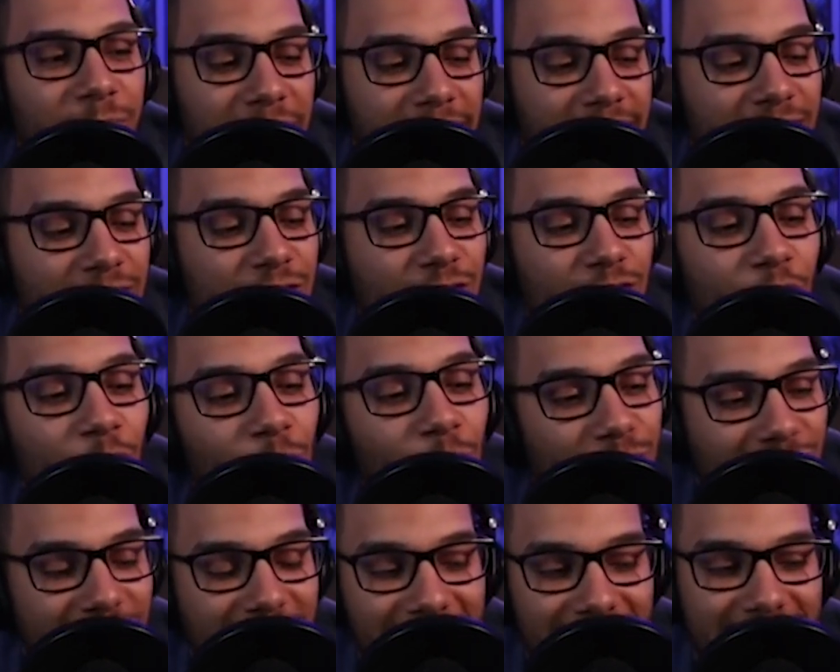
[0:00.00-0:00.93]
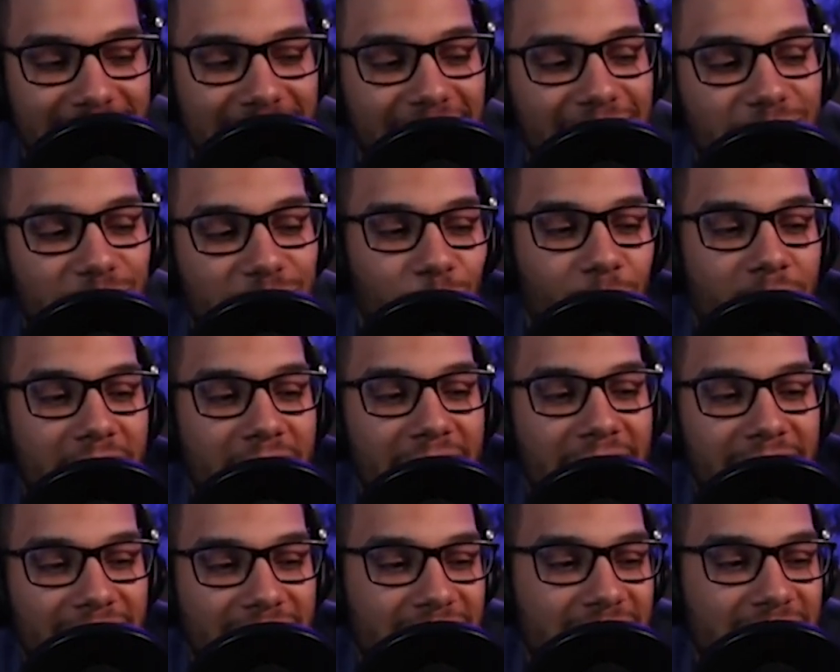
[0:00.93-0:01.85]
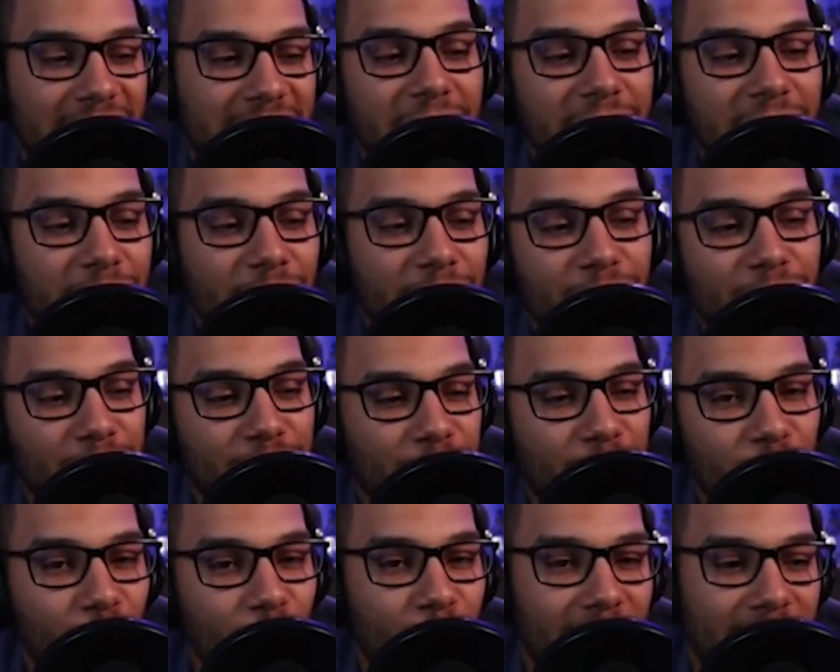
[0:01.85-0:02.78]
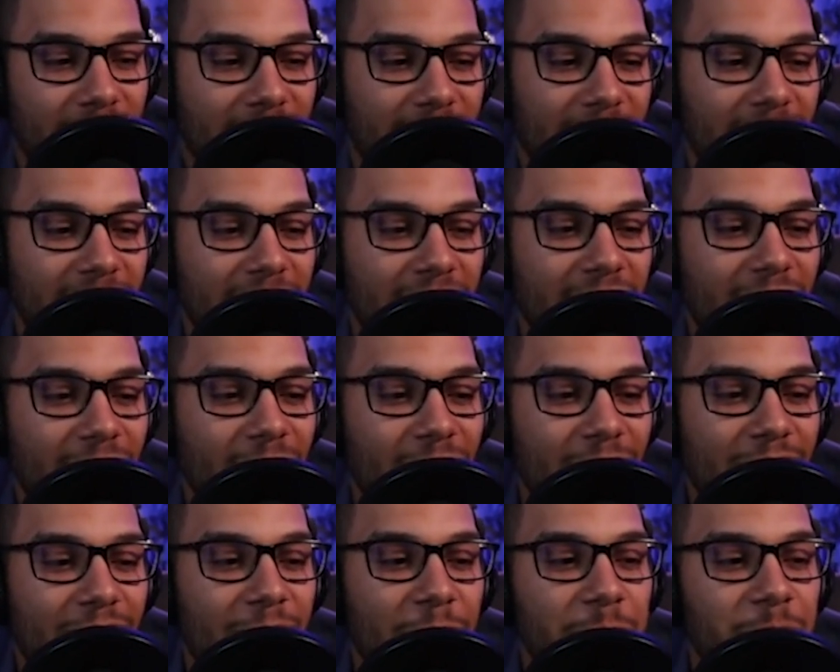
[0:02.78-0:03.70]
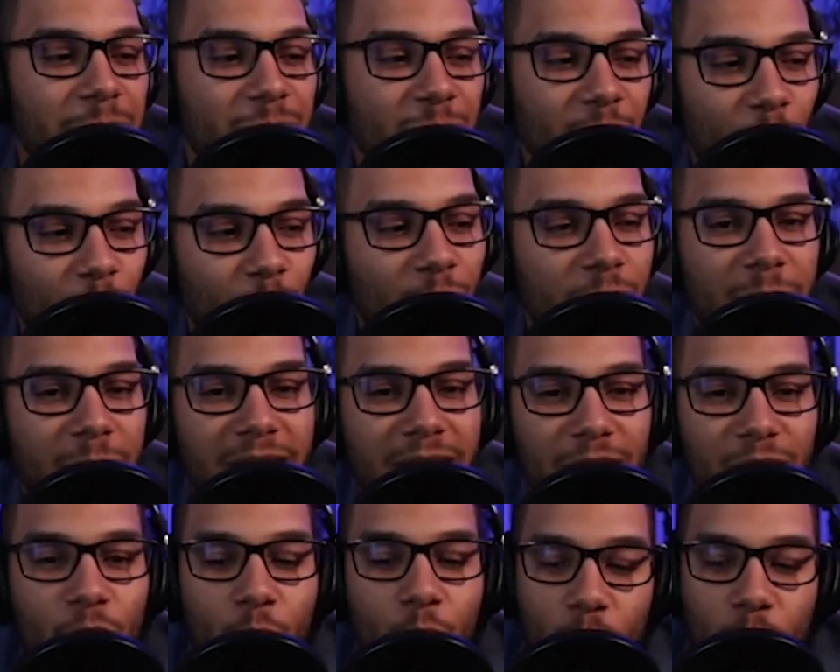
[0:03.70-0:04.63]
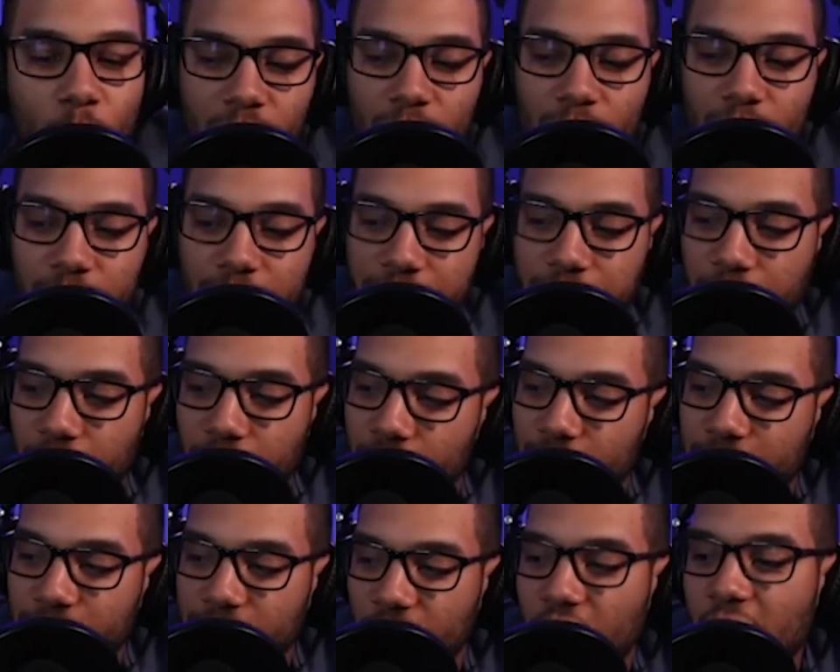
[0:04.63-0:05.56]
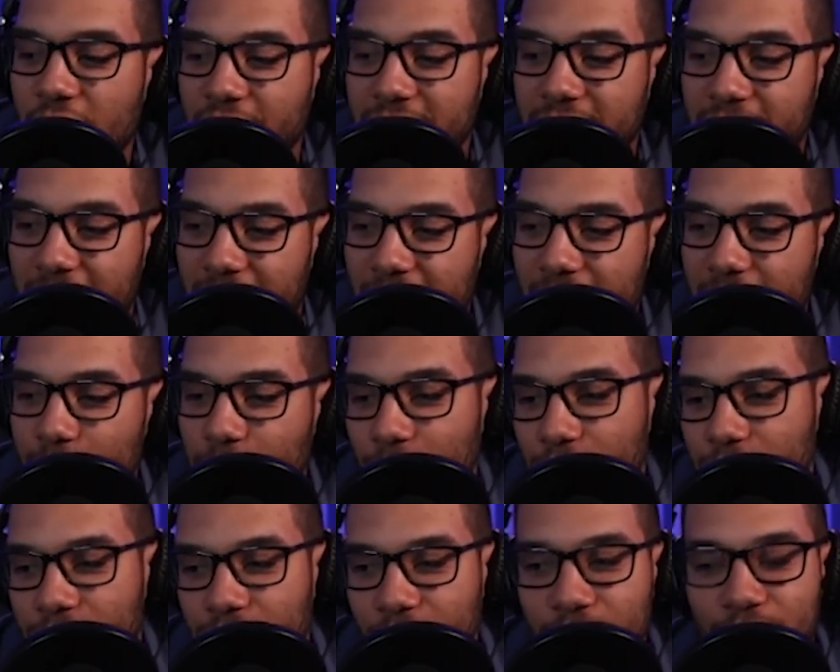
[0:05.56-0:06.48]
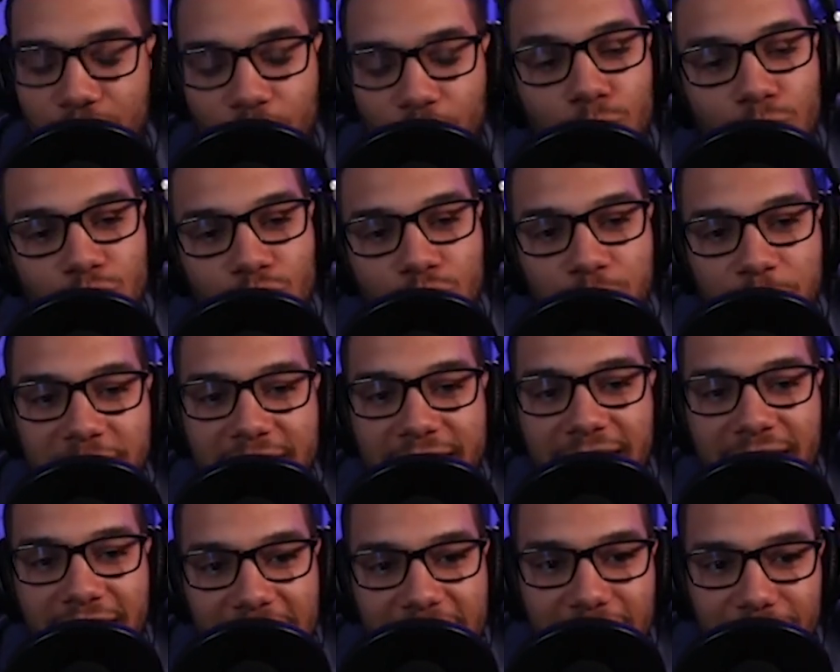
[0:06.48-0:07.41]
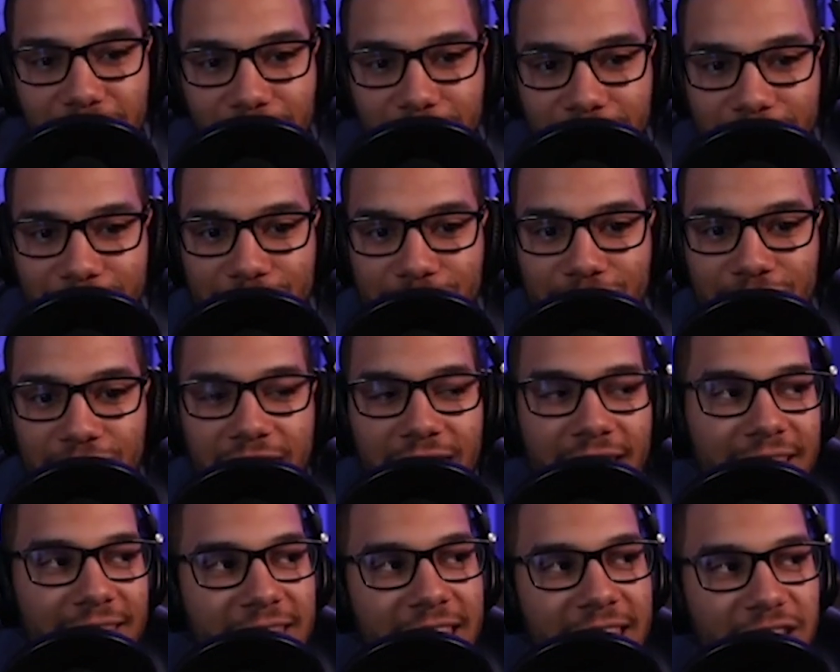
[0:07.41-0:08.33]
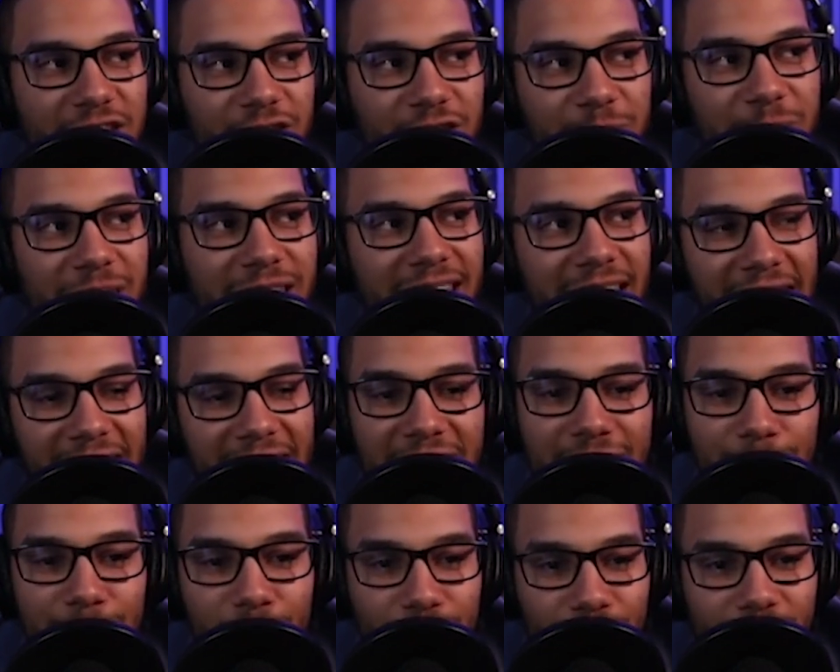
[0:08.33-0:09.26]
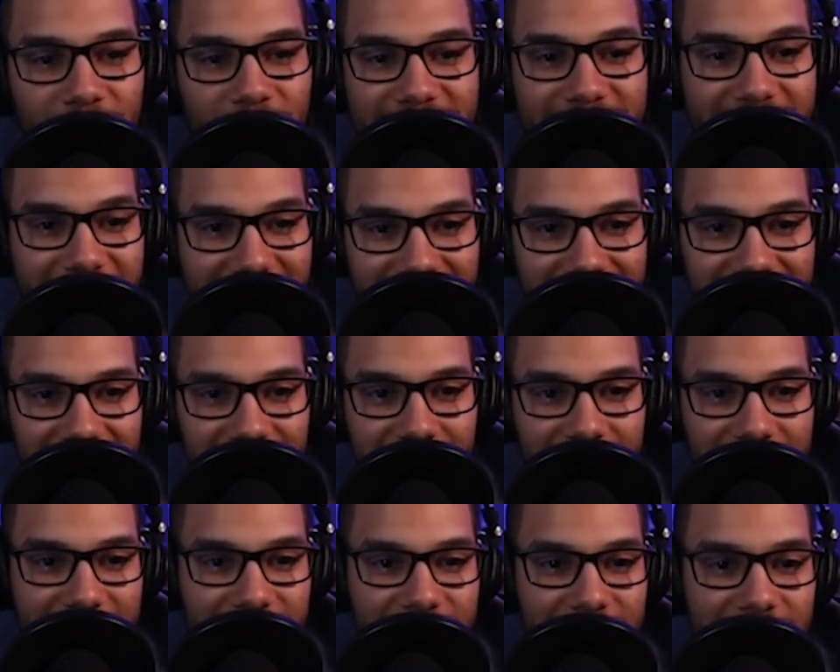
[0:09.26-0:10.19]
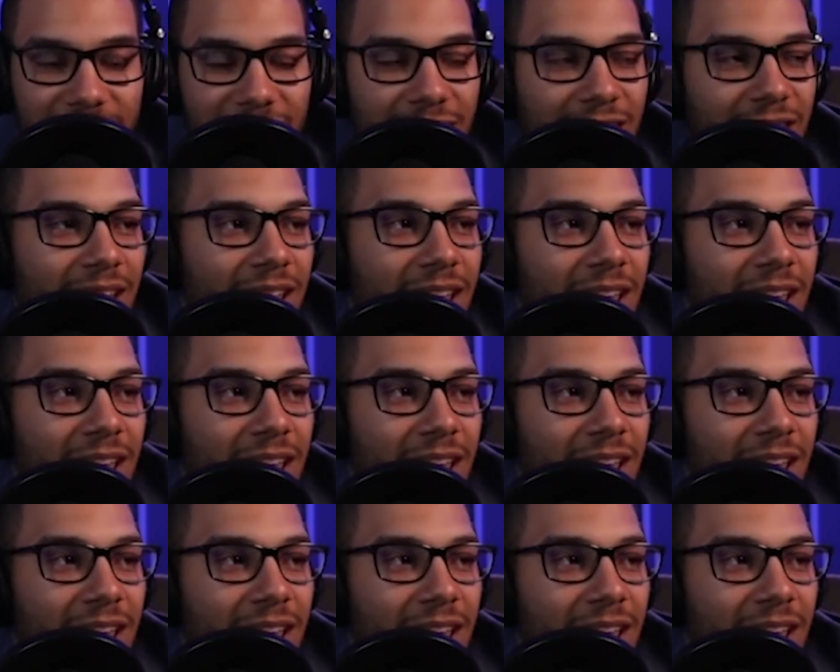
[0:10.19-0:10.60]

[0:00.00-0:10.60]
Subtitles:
Literally makes no sense as to why a singular human would be in a world full of talking animals that don't speak English. They speak Animal Crossingese.